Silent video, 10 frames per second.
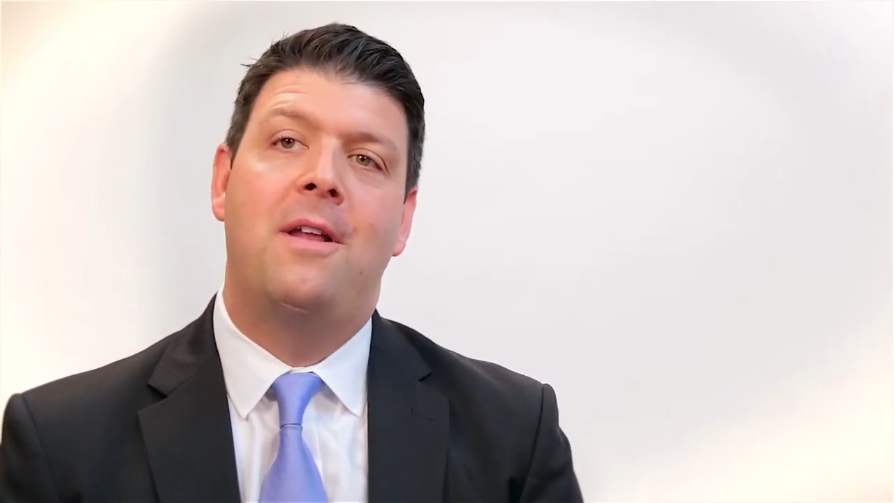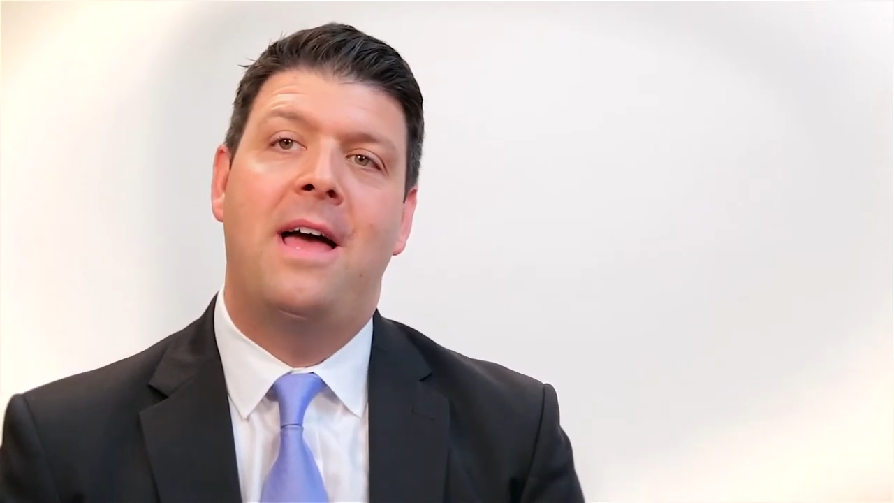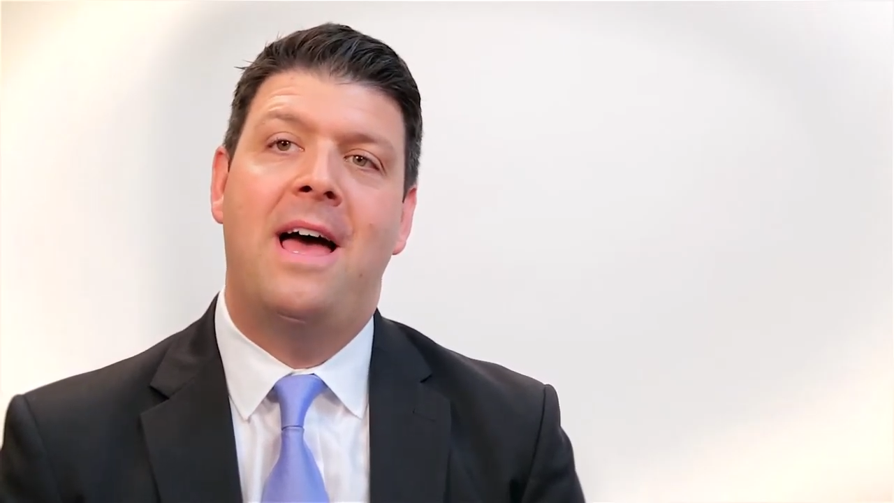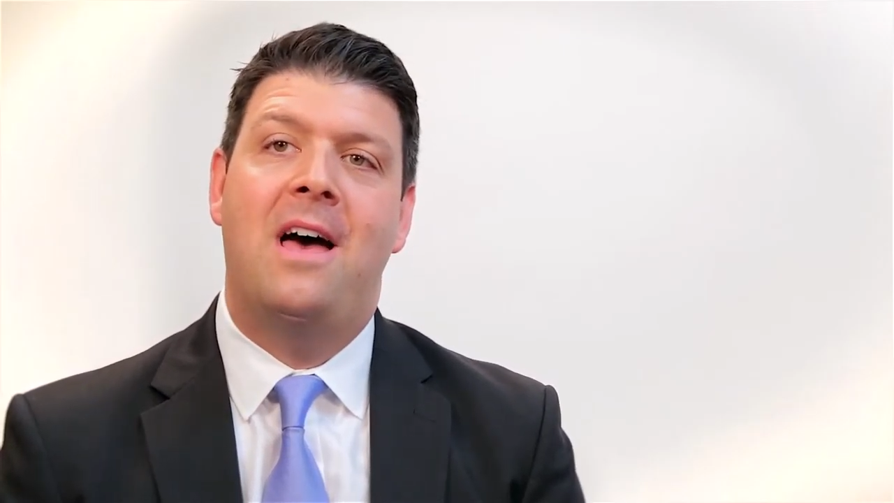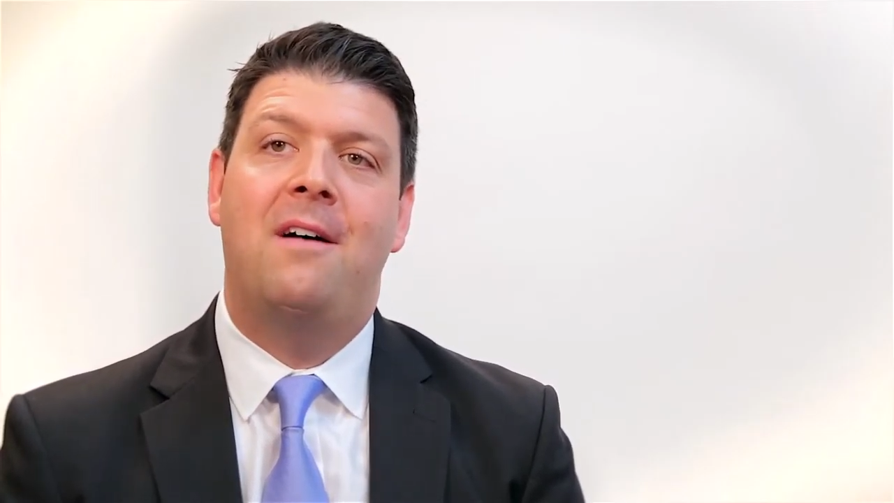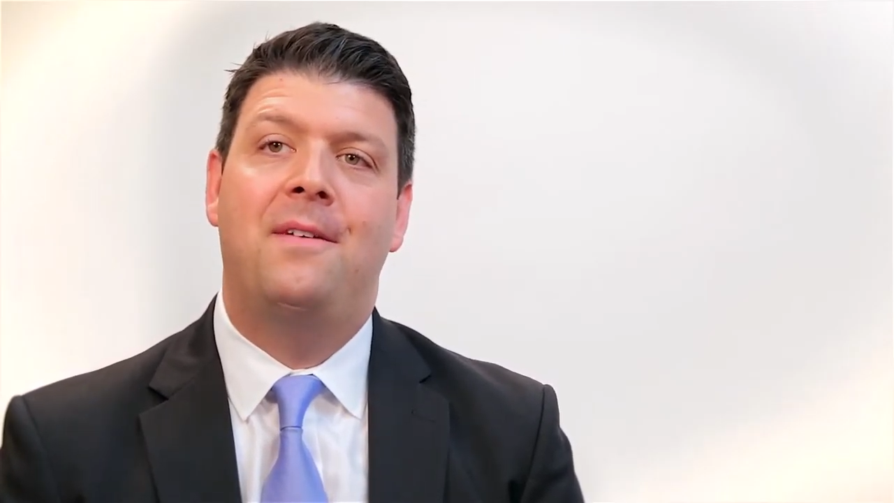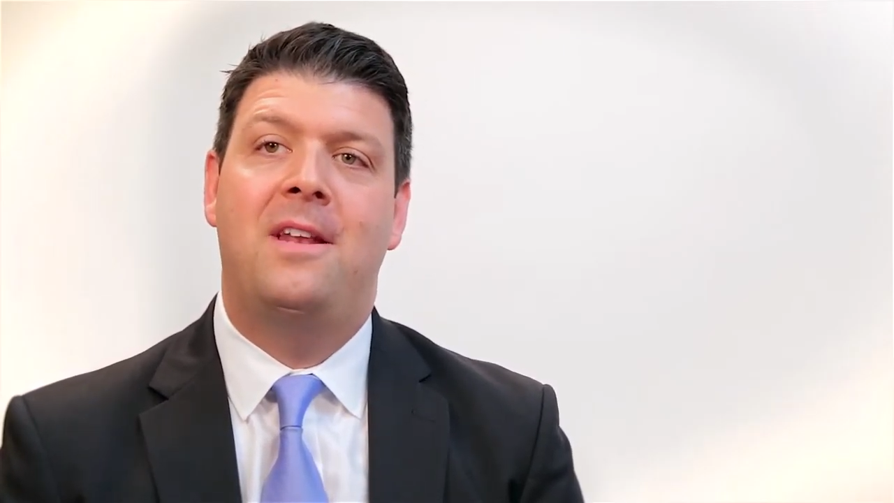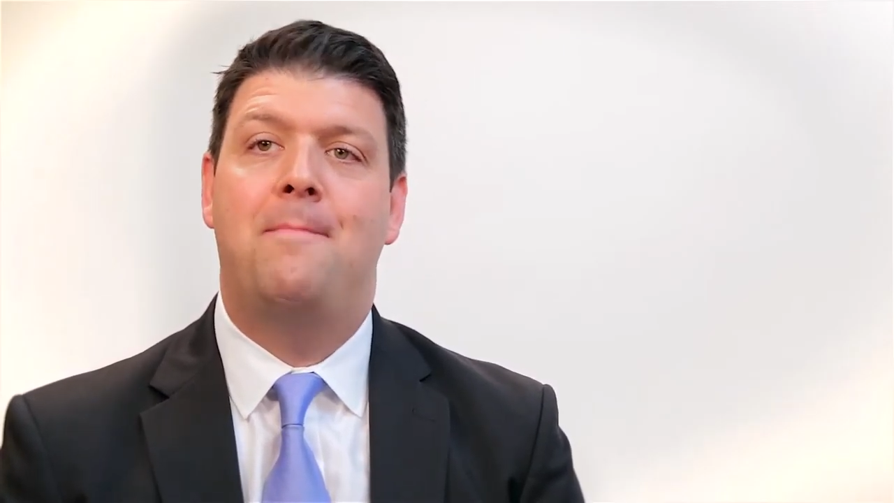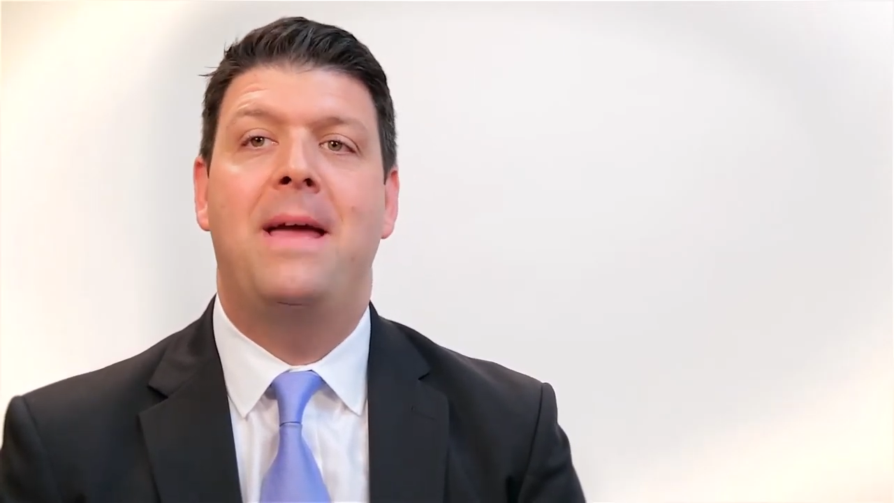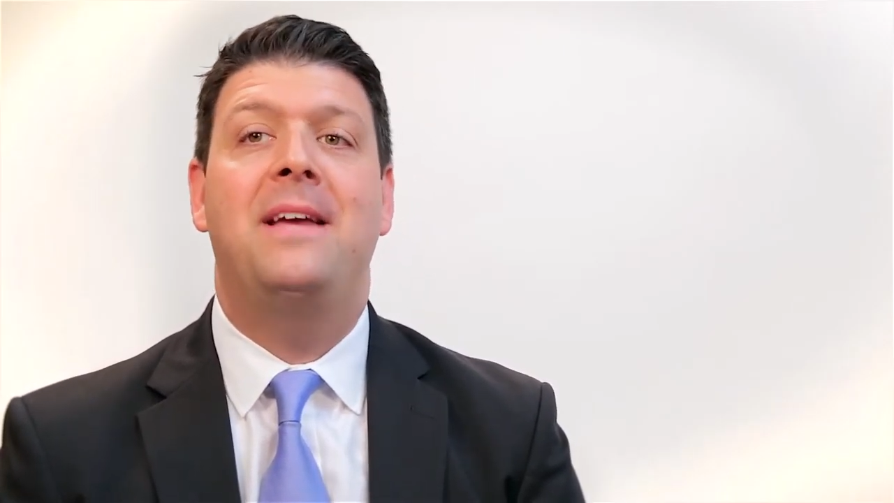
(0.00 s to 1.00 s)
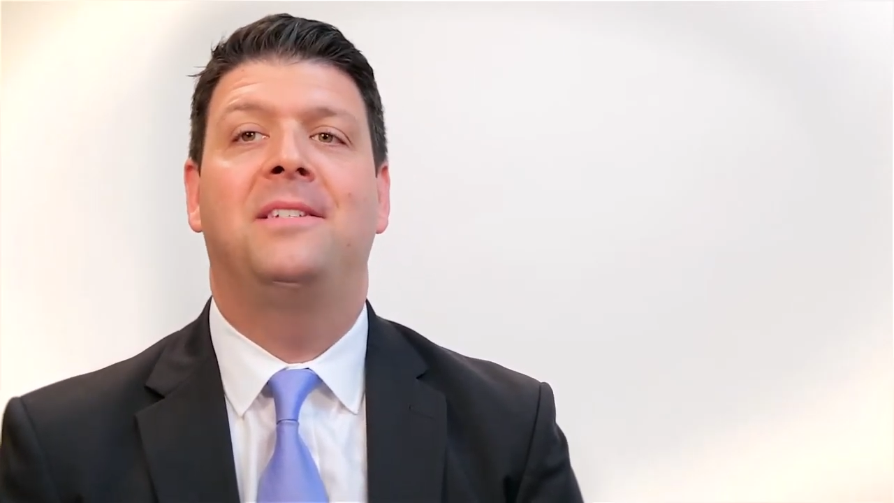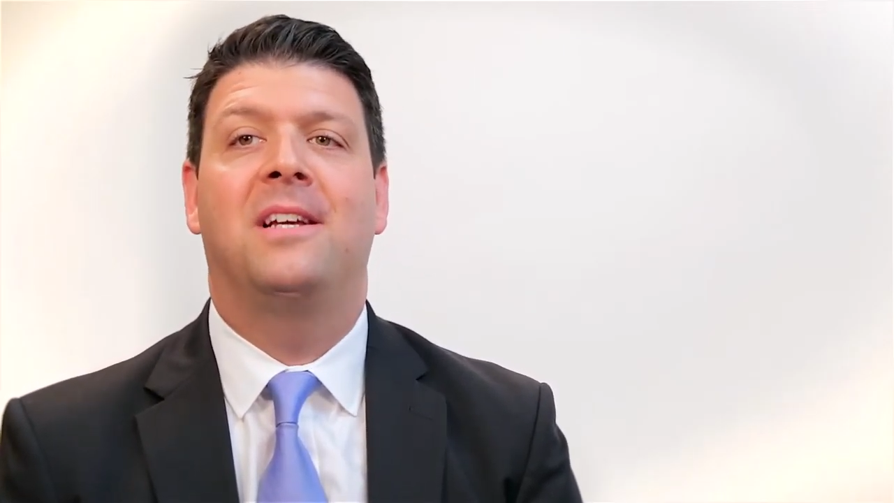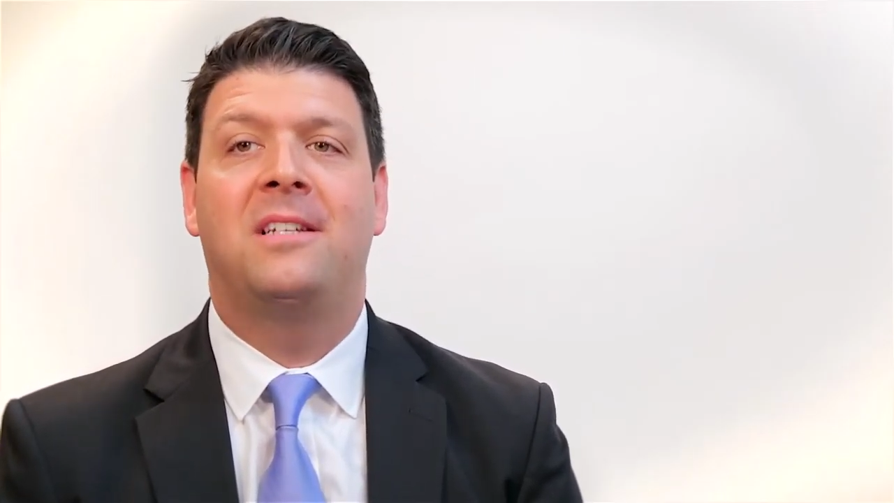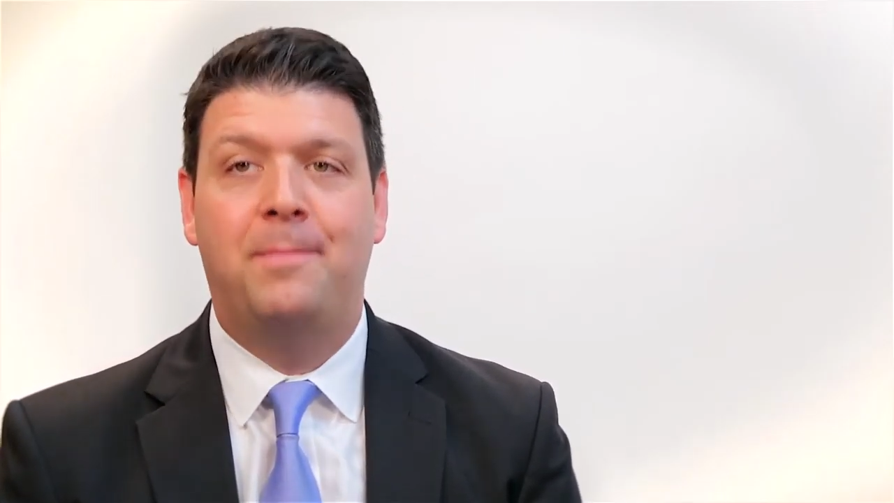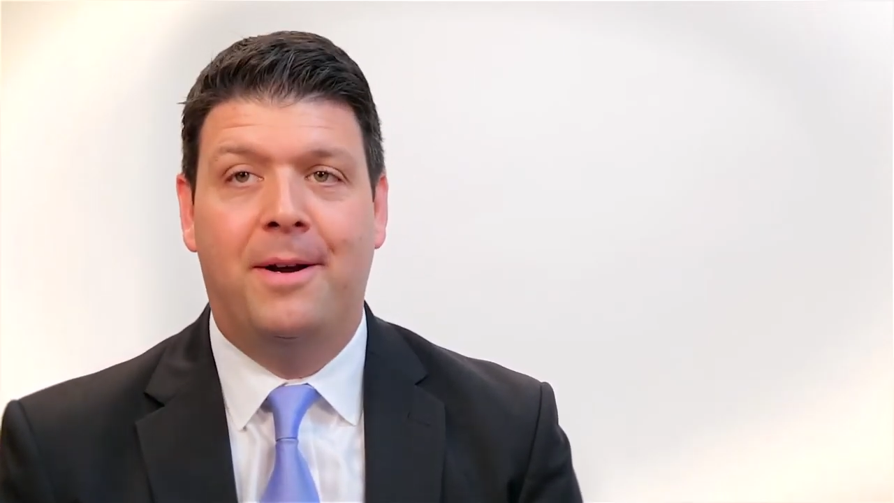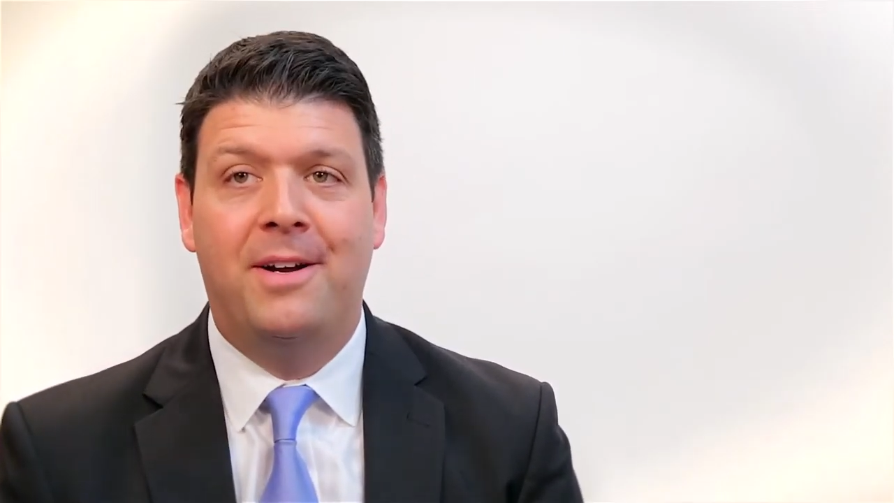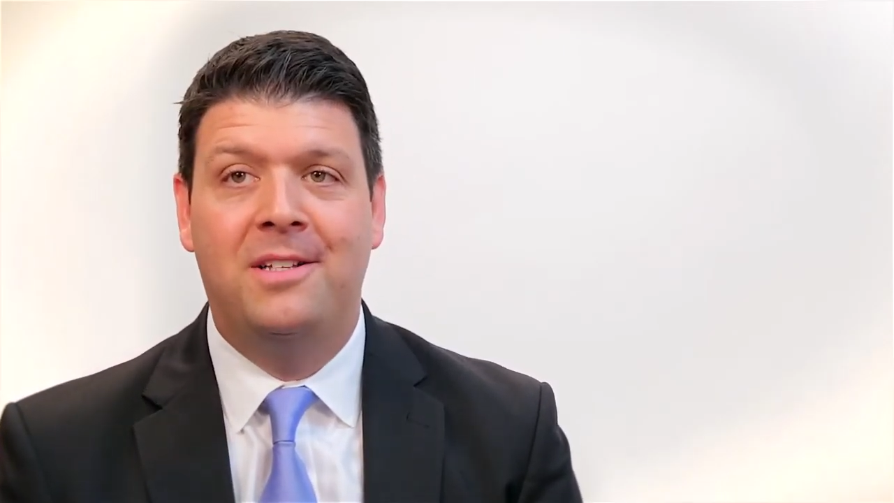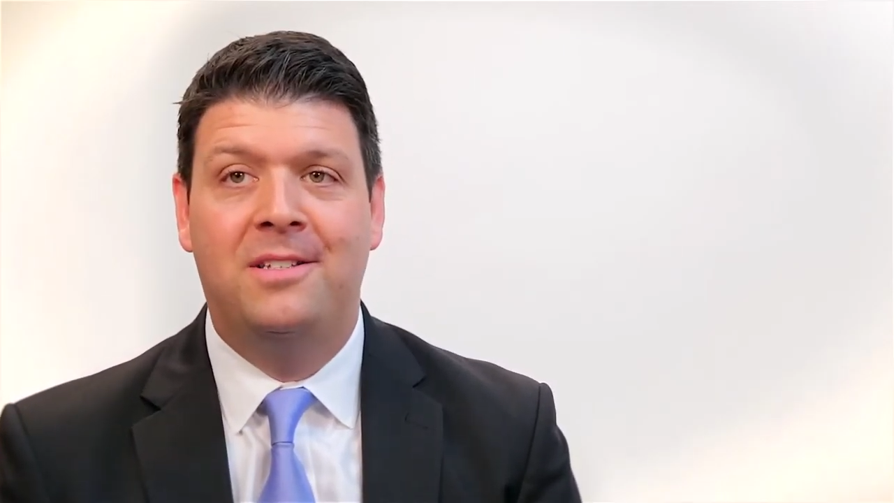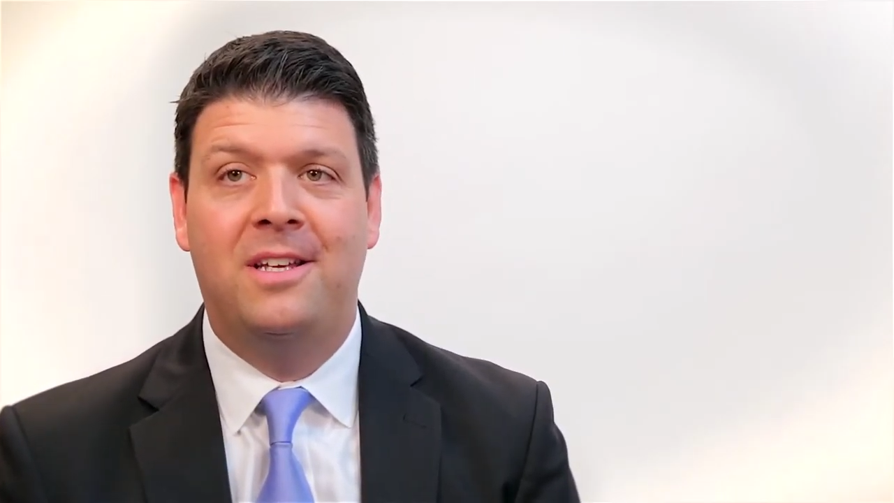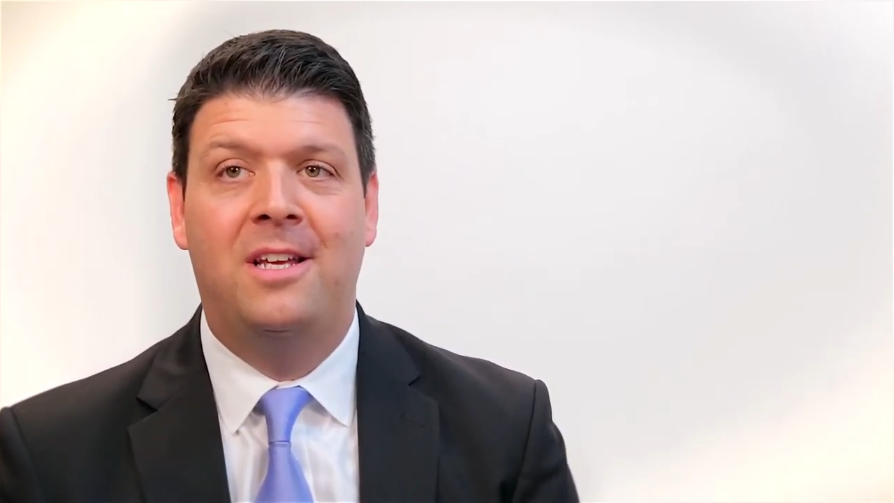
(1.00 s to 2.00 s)
want to have an amazing
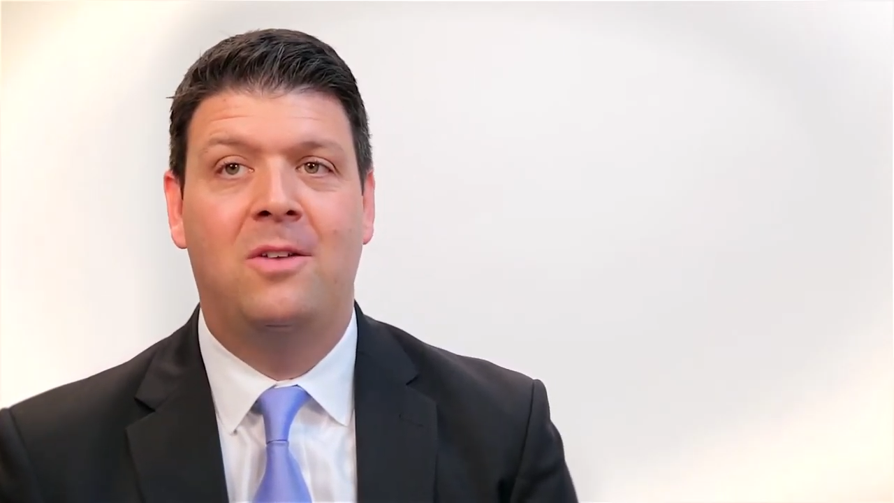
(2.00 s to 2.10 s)
experience